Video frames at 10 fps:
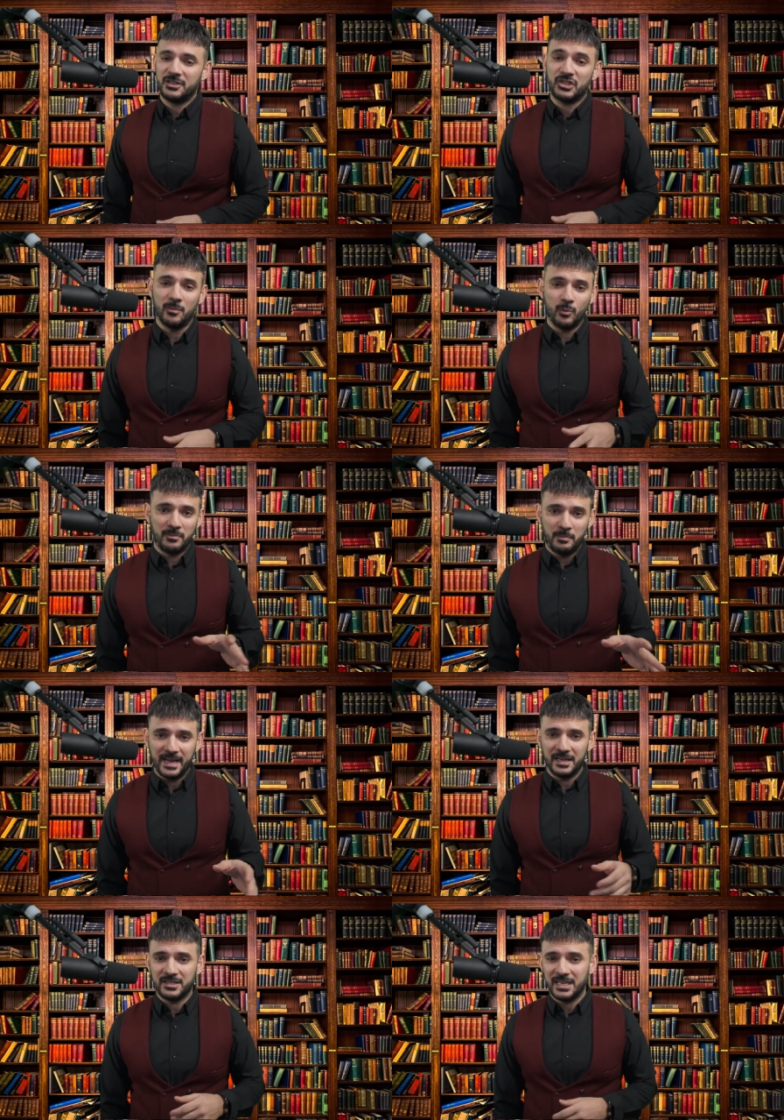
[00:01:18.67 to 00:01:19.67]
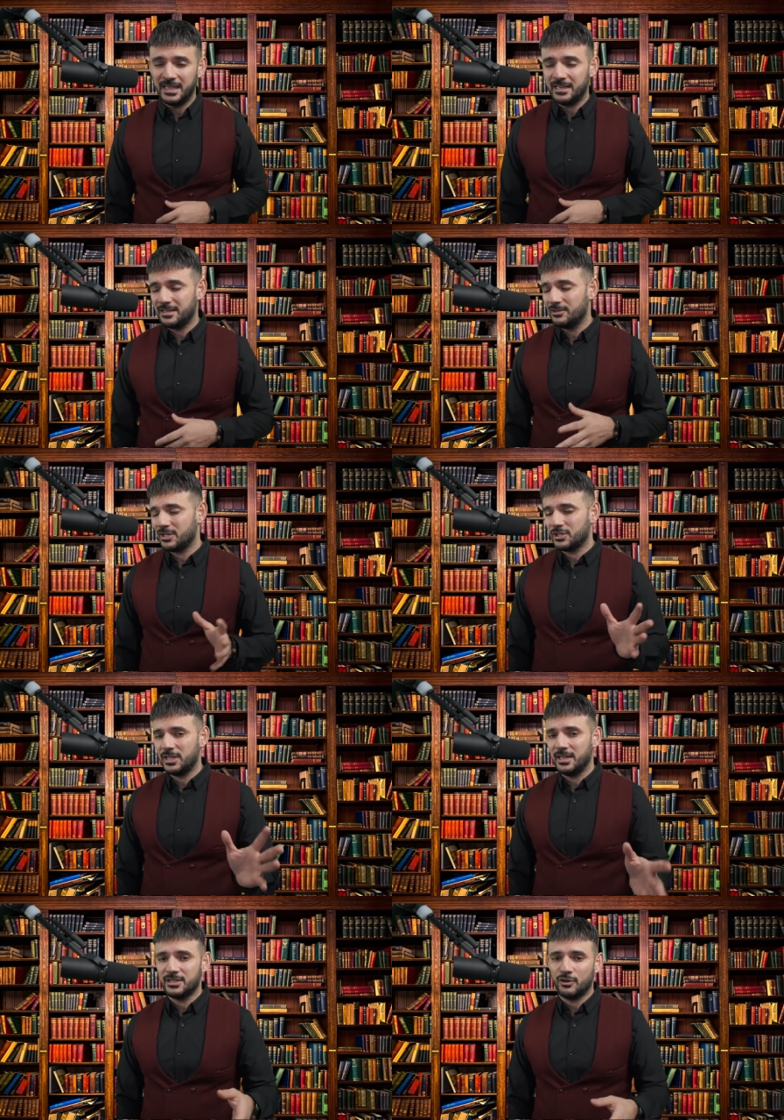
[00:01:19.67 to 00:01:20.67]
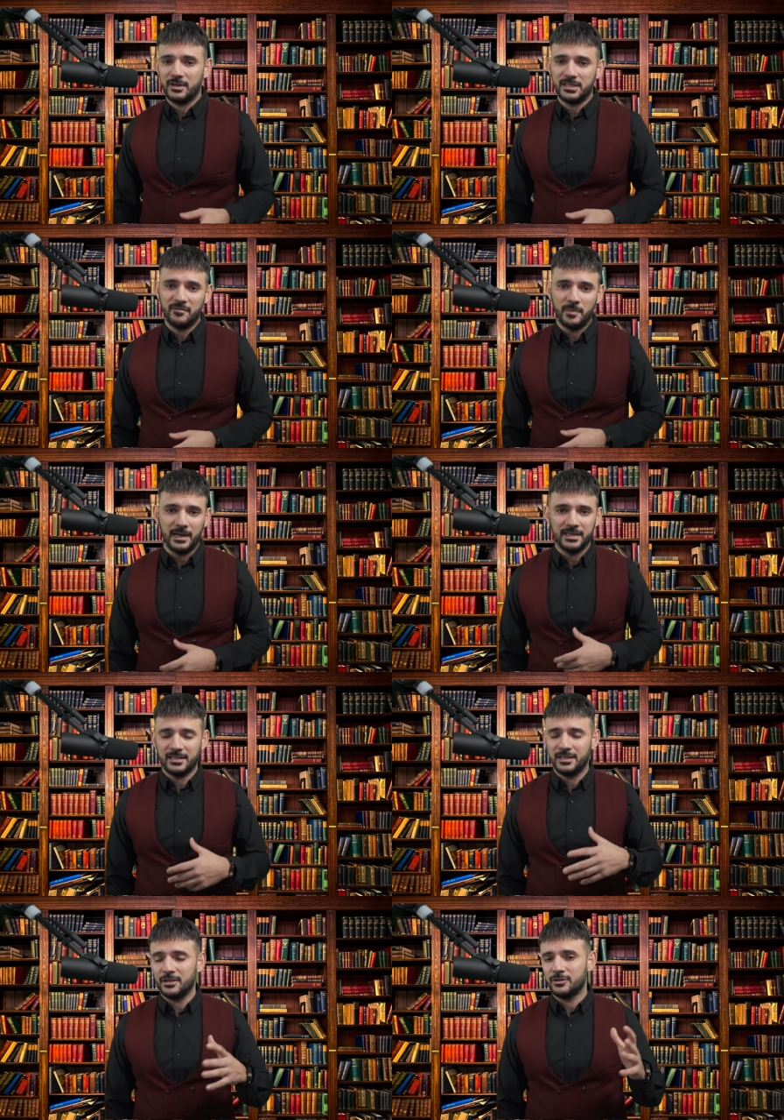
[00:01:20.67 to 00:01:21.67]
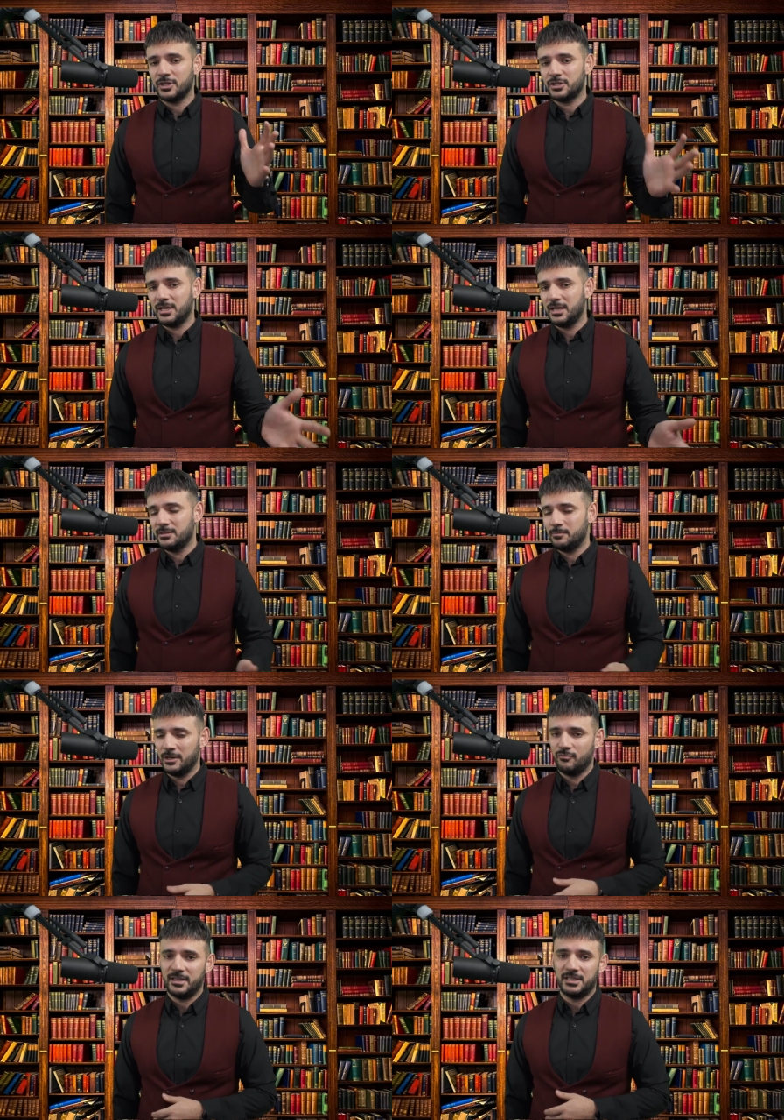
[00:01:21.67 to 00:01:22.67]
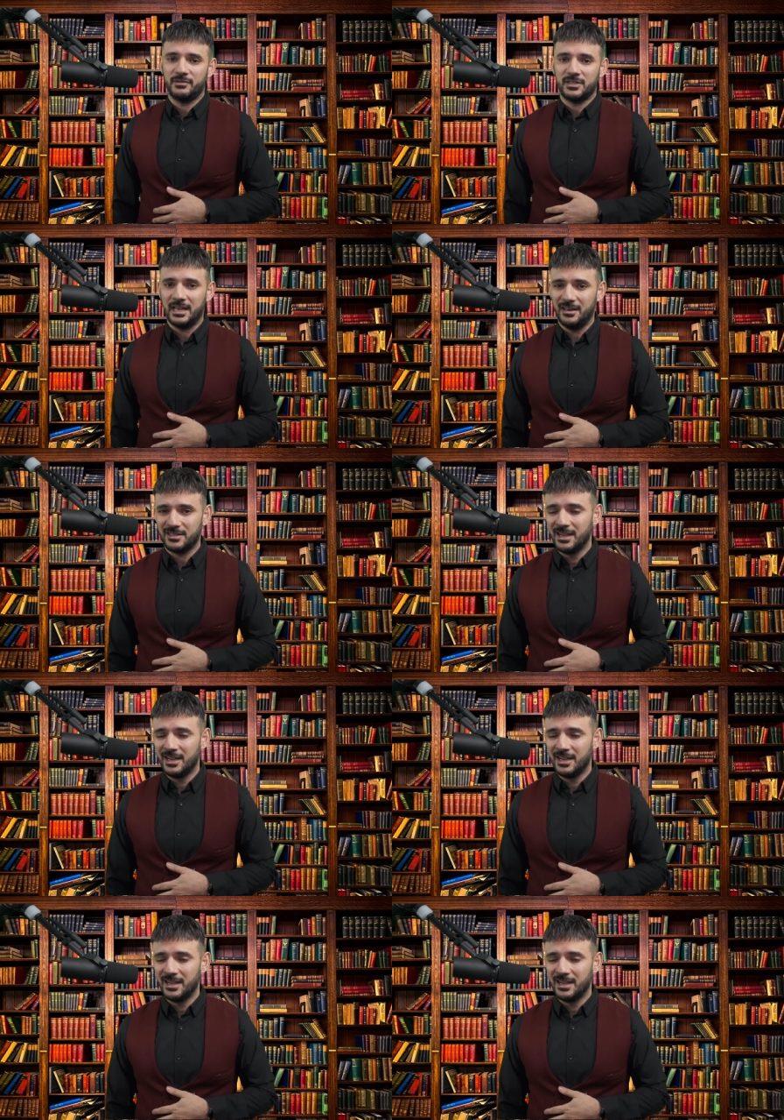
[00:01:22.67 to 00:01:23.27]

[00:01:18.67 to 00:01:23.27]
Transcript: Some would beg and say there's no such thing as aggressive buyers and there's no such thing as aggressive sellers.